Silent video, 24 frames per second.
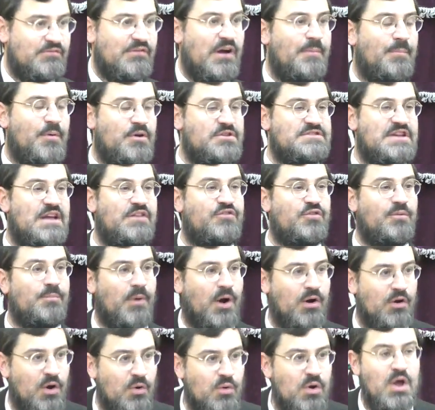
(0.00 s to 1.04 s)
Rabbi say
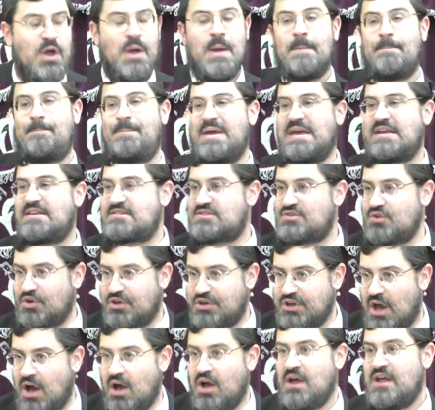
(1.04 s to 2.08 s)
tomorrow, big
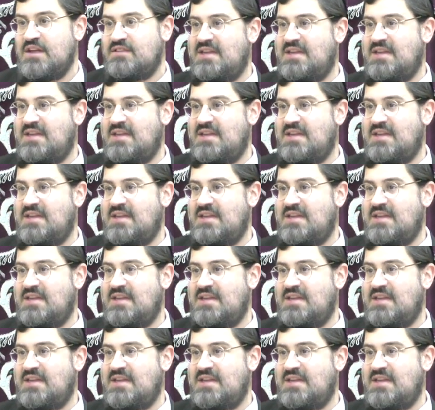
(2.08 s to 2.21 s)
sugya,